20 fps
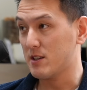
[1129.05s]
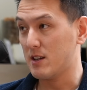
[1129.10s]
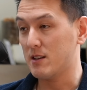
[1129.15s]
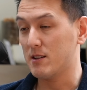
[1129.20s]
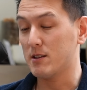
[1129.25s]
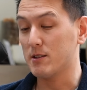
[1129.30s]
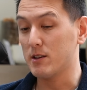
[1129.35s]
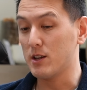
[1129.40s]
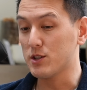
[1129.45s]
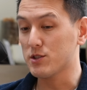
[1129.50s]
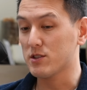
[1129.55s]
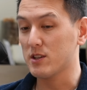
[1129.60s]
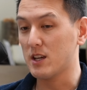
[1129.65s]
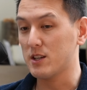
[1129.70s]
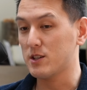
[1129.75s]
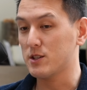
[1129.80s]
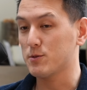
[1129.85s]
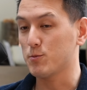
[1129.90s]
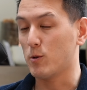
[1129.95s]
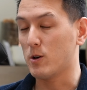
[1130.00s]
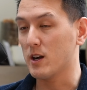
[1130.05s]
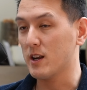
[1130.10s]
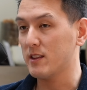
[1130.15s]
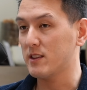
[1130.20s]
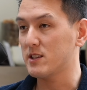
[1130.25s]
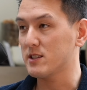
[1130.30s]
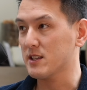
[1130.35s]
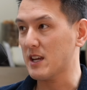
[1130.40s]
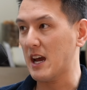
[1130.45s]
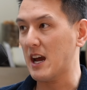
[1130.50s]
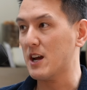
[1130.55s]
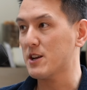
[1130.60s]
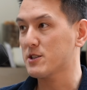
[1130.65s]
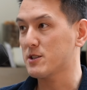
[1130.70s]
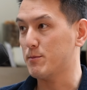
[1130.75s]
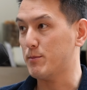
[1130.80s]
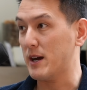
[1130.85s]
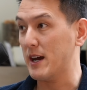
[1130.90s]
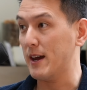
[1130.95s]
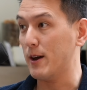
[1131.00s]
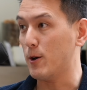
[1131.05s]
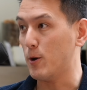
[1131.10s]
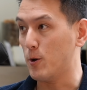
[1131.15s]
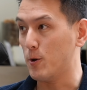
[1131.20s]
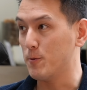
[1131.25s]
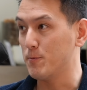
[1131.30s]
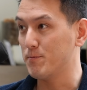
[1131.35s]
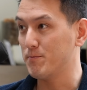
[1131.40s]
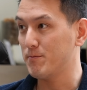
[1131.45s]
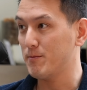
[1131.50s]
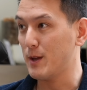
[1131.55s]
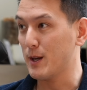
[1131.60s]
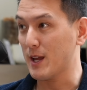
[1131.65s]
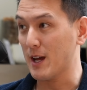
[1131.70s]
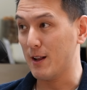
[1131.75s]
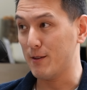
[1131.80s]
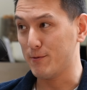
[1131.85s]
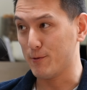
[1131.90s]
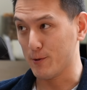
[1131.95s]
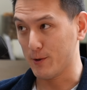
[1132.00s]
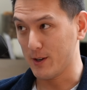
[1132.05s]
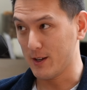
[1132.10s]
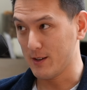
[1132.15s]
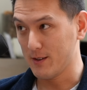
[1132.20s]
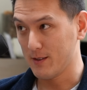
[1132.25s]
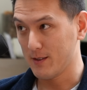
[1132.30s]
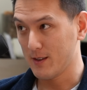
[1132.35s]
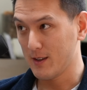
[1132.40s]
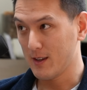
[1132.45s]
And initially, I just wanted this cash to buy a home in California